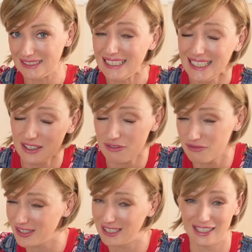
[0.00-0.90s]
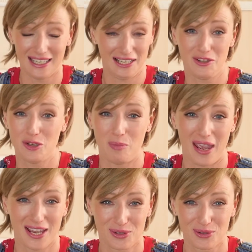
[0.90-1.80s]
leave a little
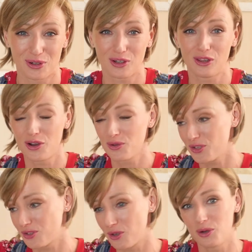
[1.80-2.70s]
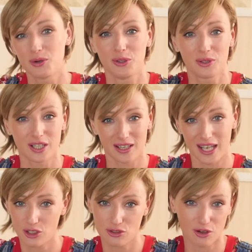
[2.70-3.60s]
space to your clothes so you can
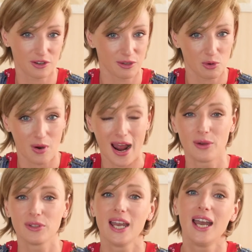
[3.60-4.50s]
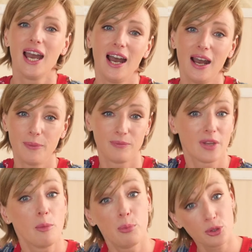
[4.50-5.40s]
turn them around.
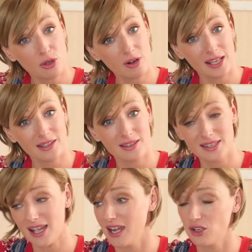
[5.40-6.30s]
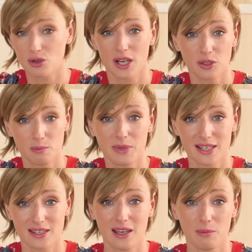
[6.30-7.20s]
Put your hand inside, try to
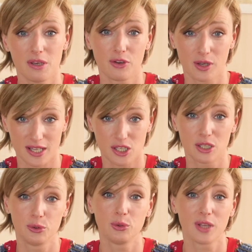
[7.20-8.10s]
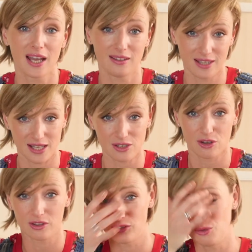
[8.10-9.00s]
mix them. If you can still do that, that's
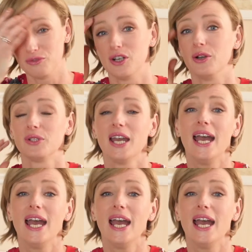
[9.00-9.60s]
not an overload.